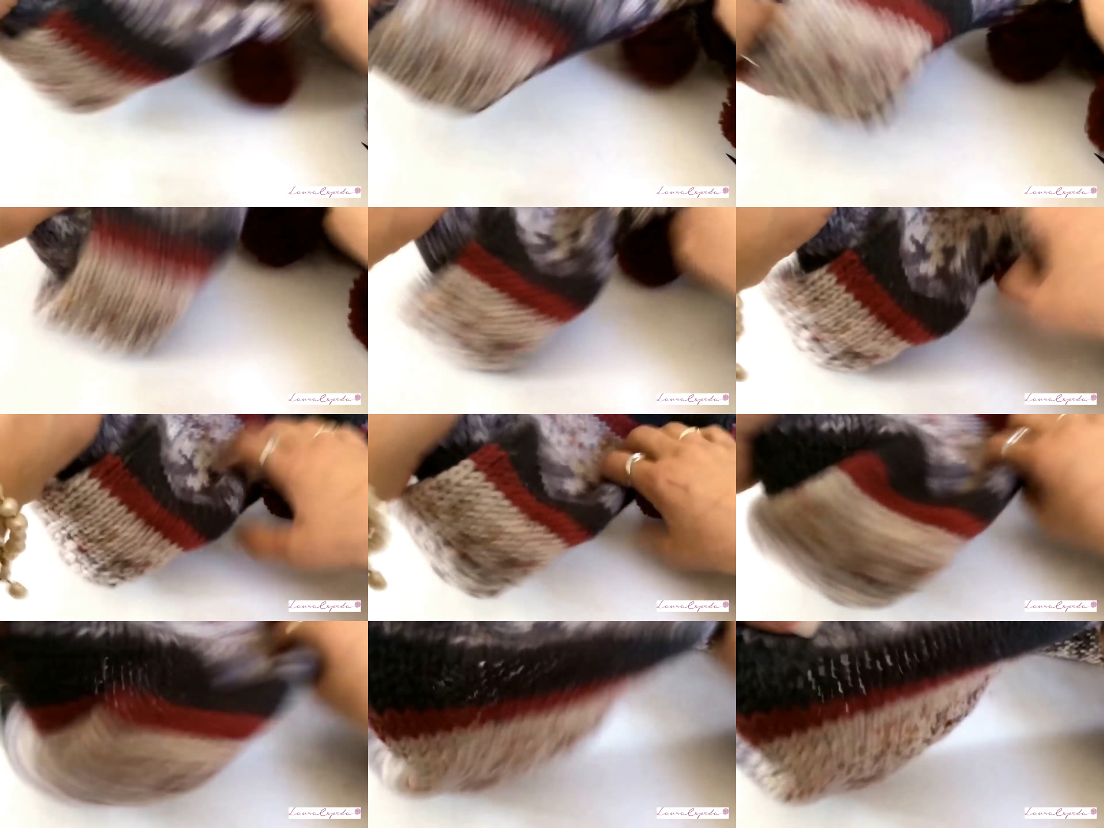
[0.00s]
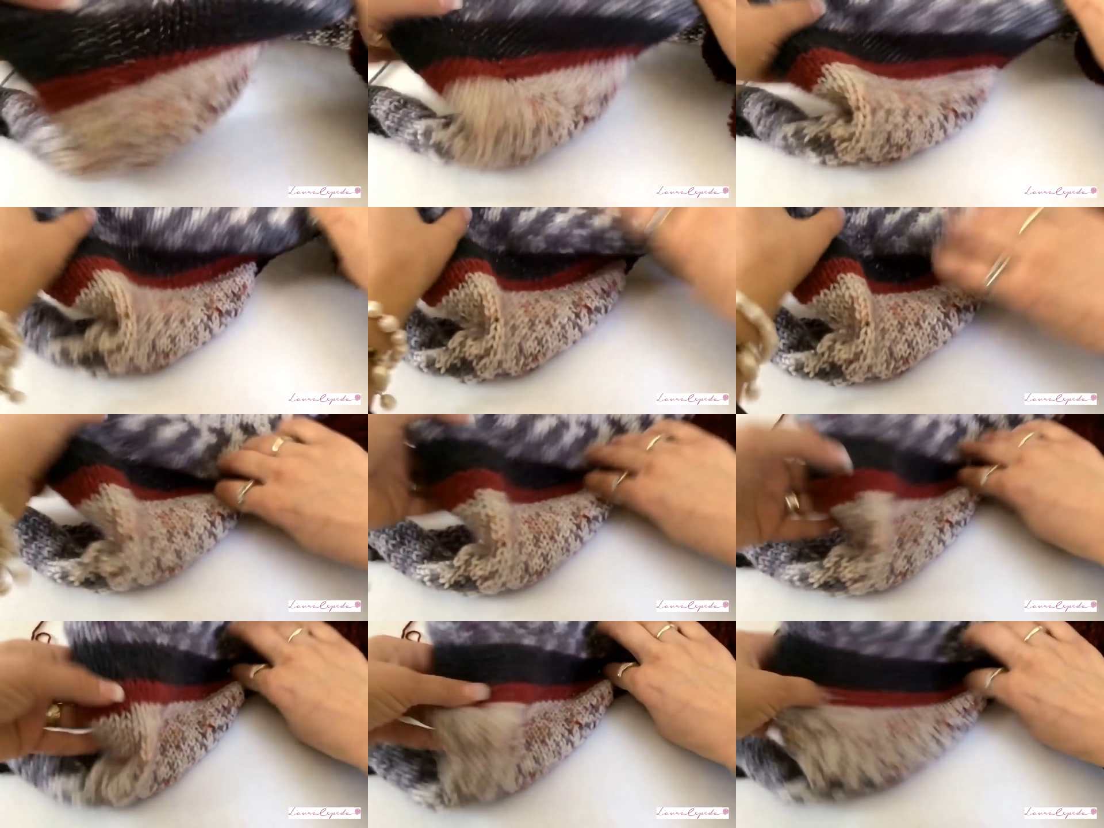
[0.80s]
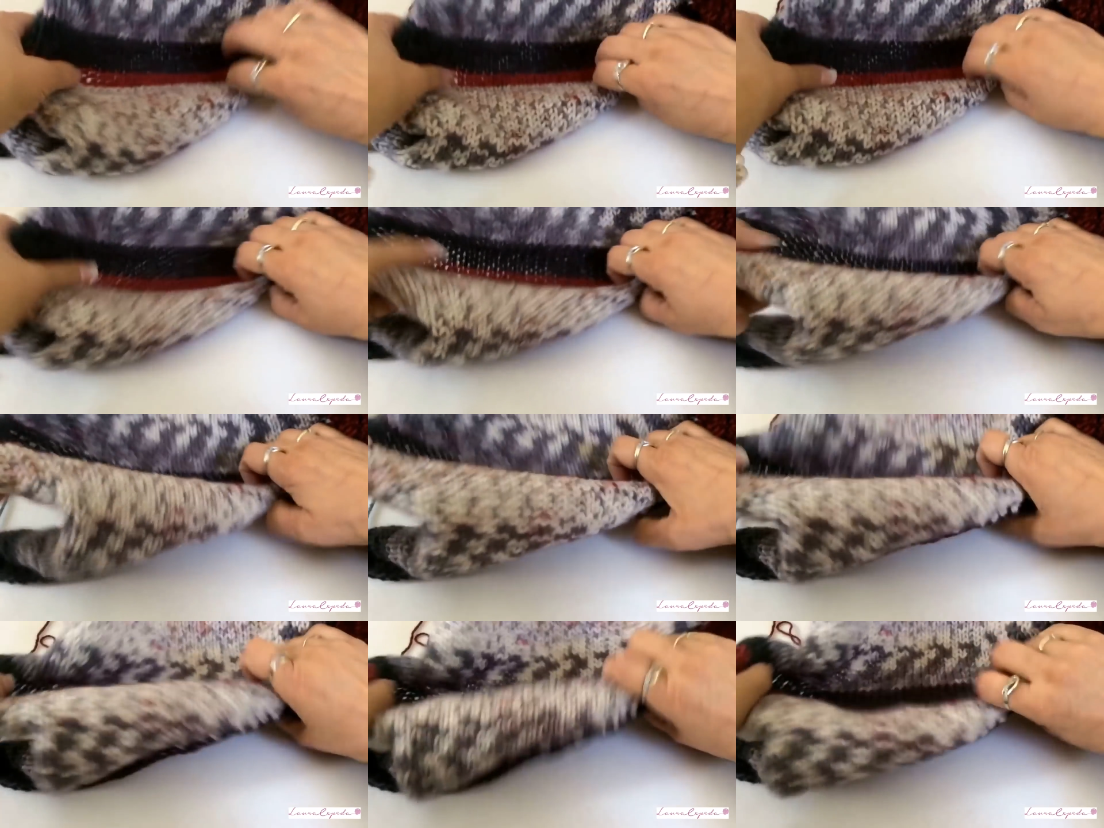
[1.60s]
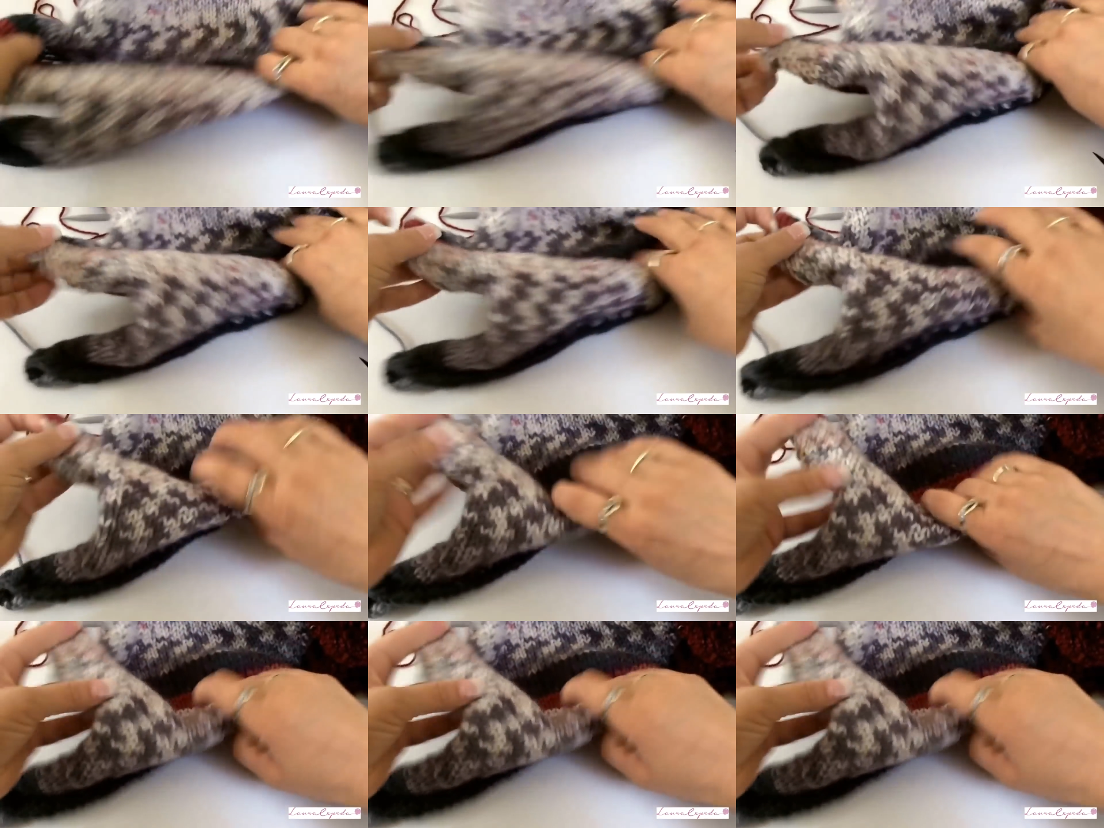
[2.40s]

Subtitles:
[unreadable: no face in view]